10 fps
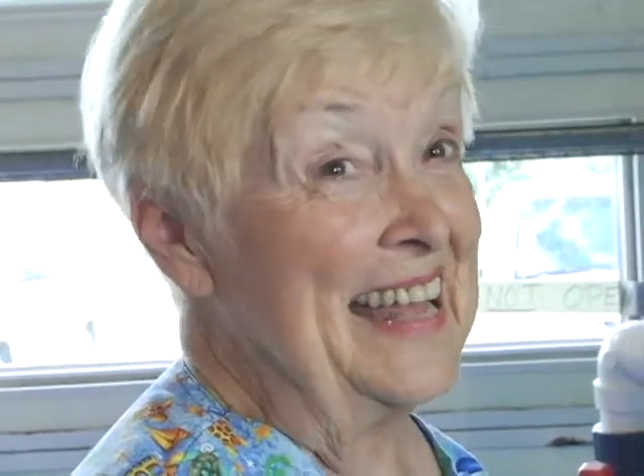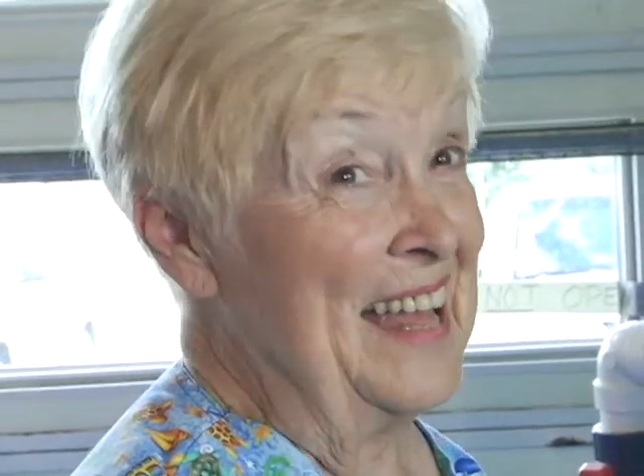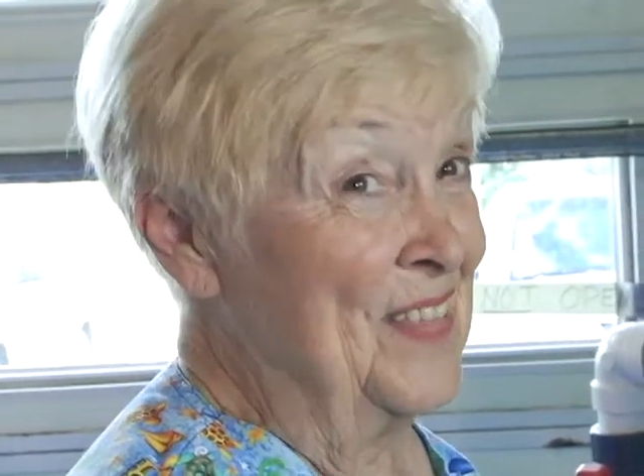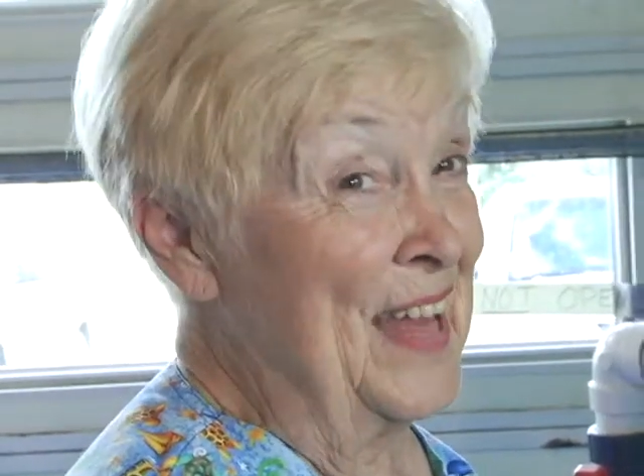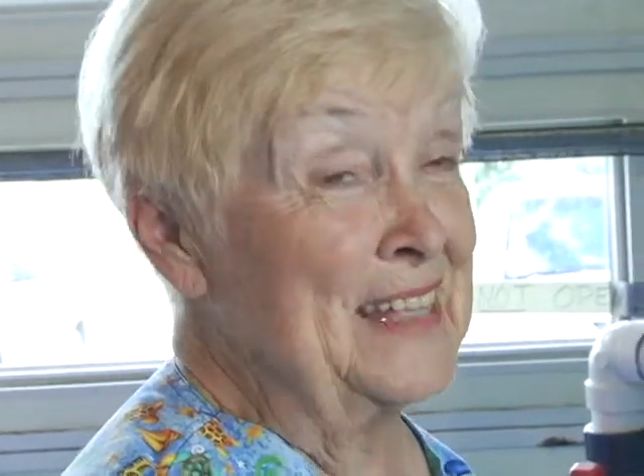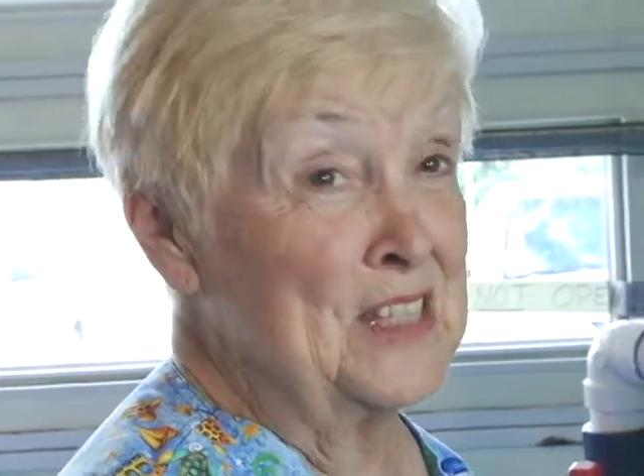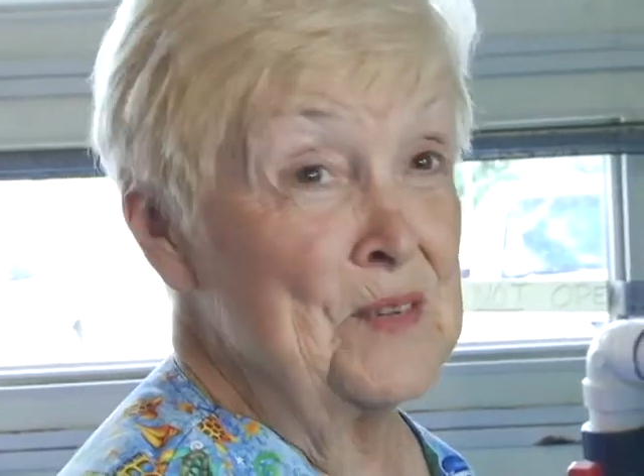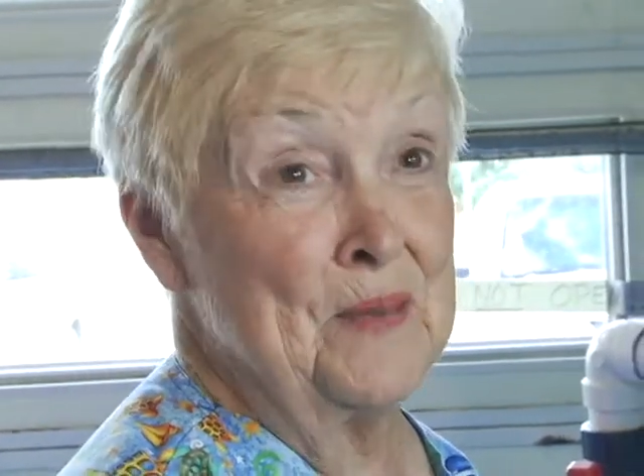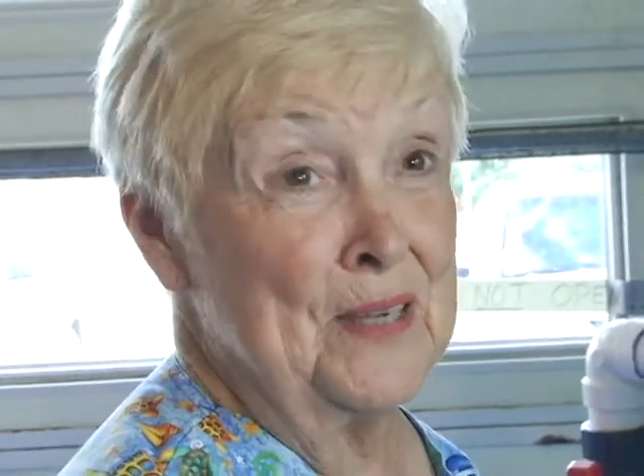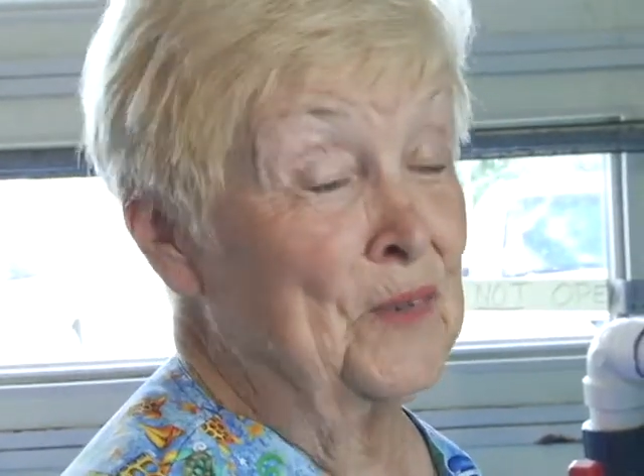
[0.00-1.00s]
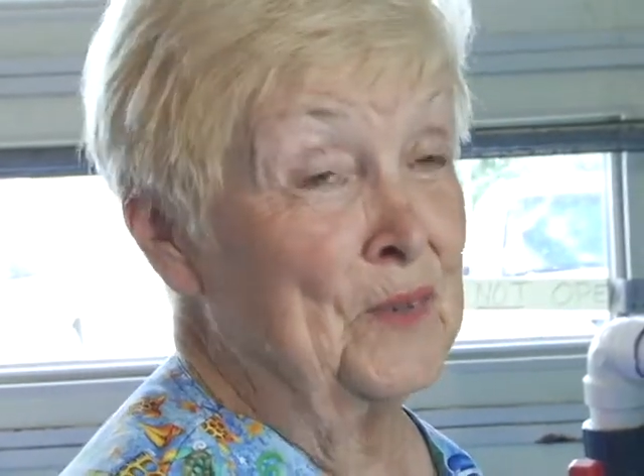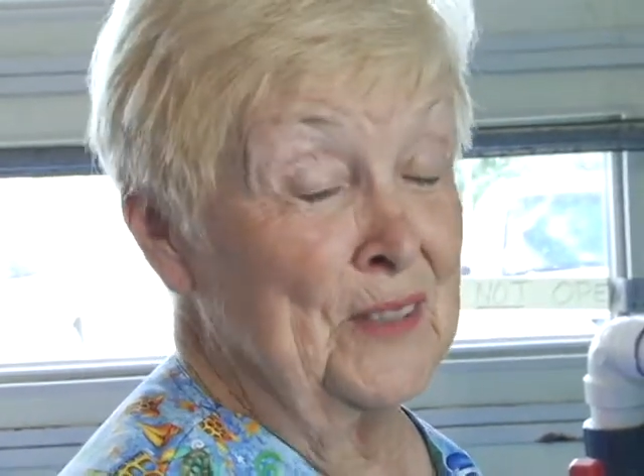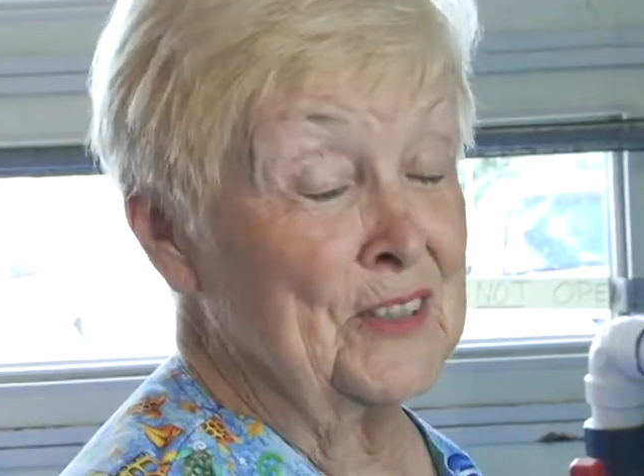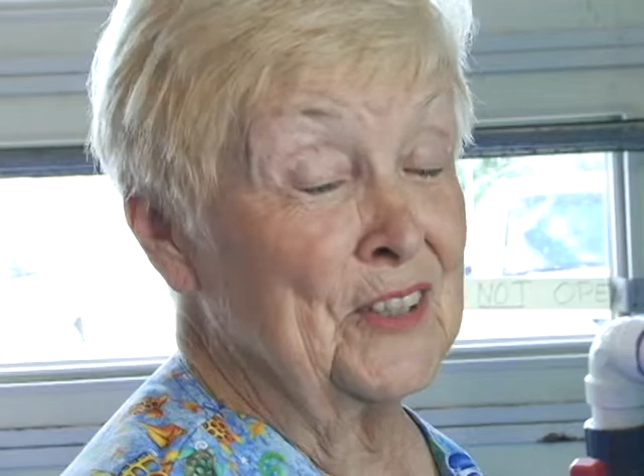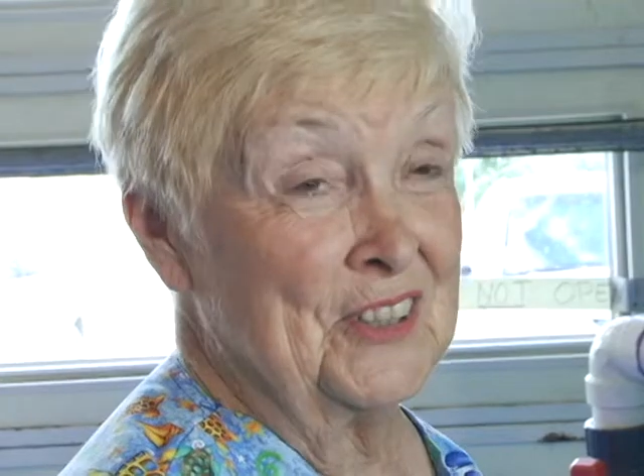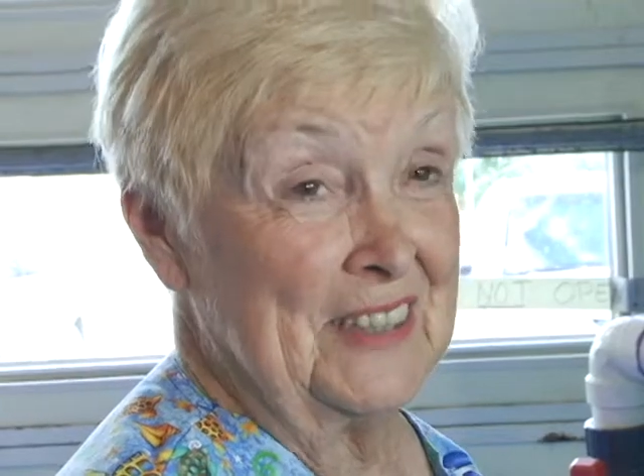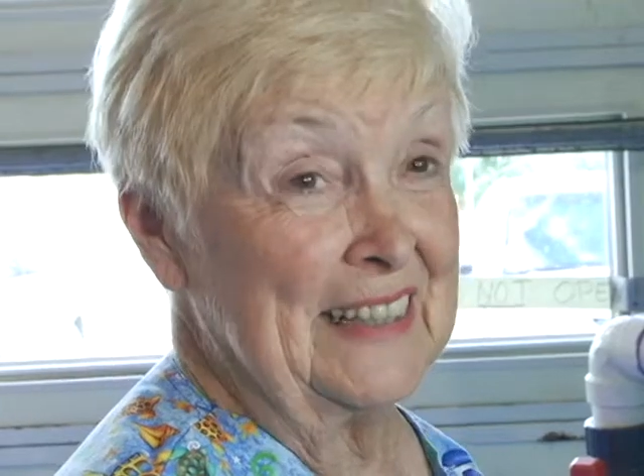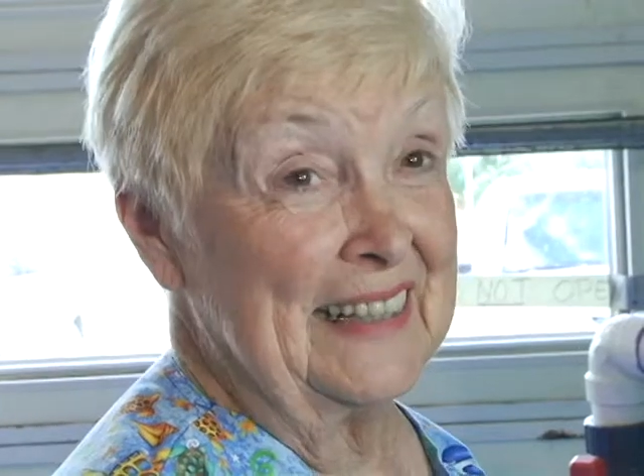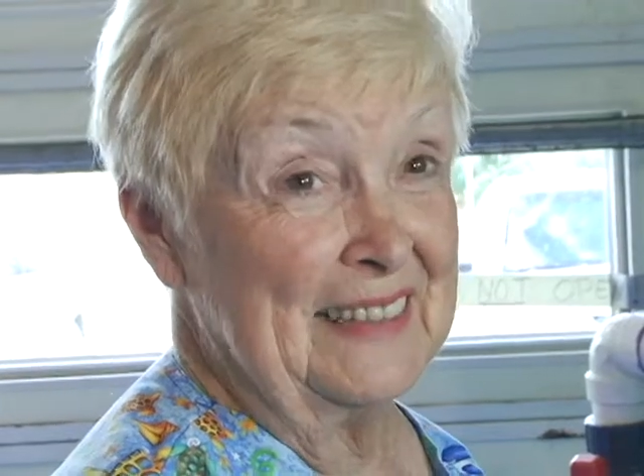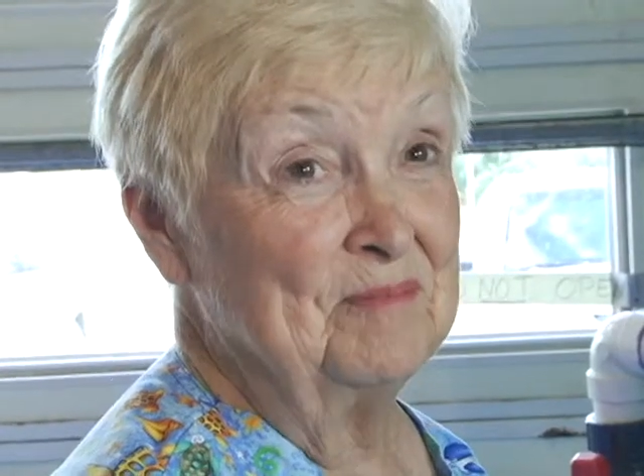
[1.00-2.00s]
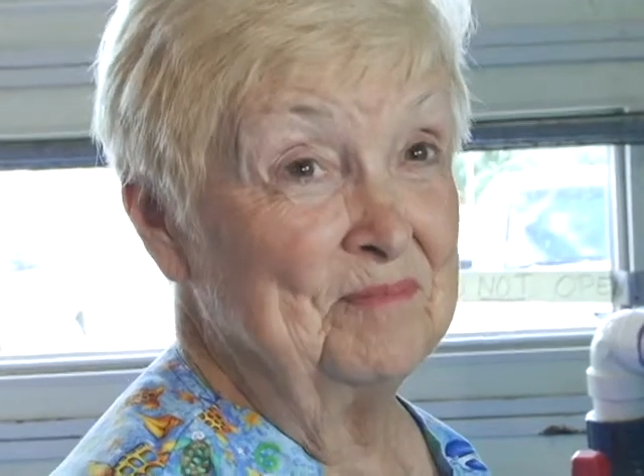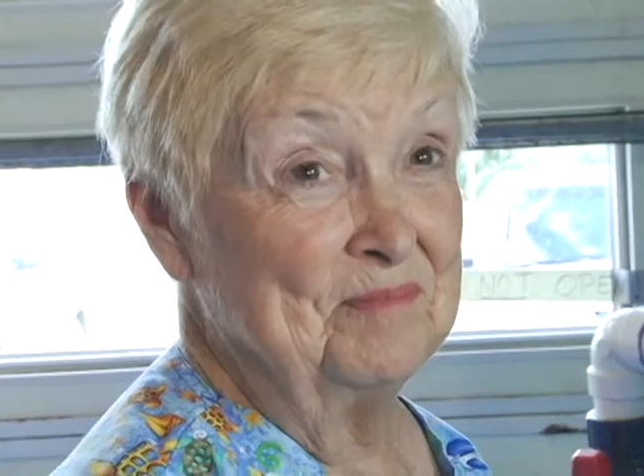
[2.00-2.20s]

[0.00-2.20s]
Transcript: and that's to be a real turtle again.